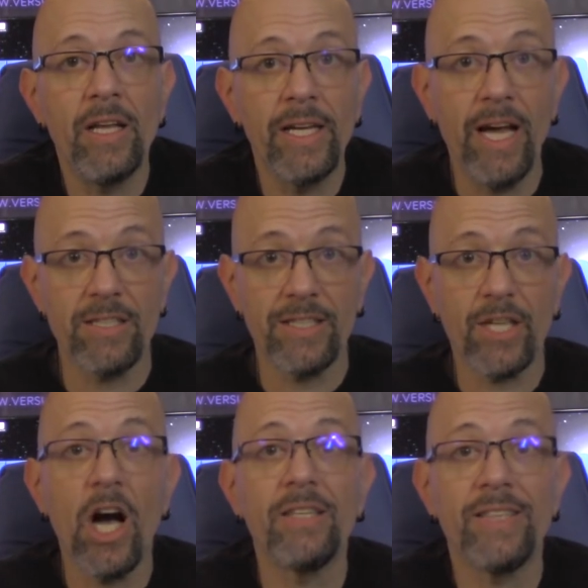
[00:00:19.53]
announces a
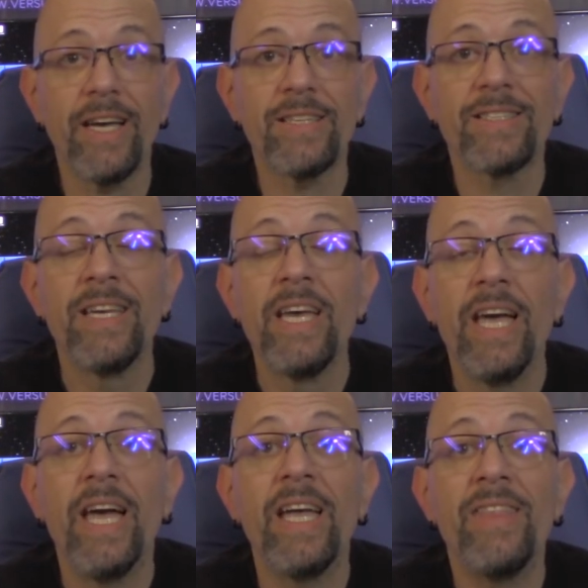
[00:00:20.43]
contest
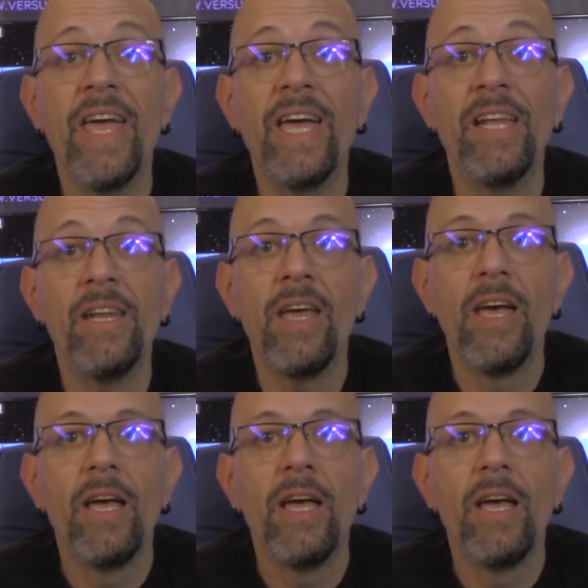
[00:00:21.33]
and then